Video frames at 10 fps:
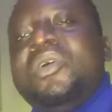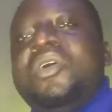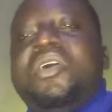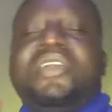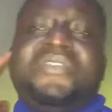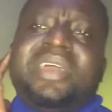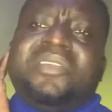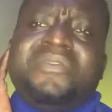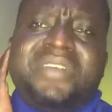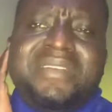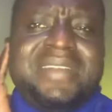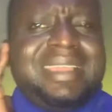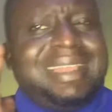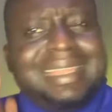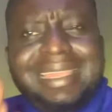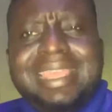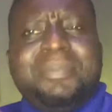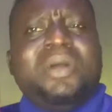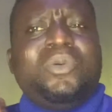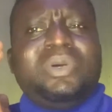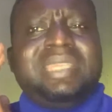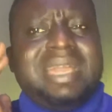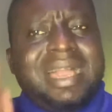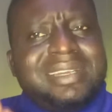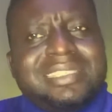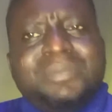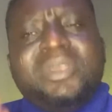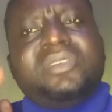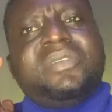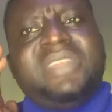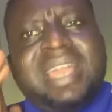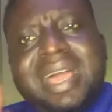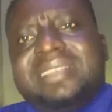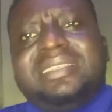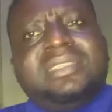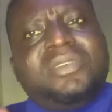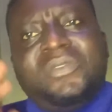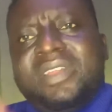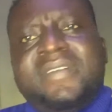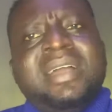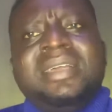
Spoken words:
Or if you are not very clear about what they're asking because of their accent or whatever,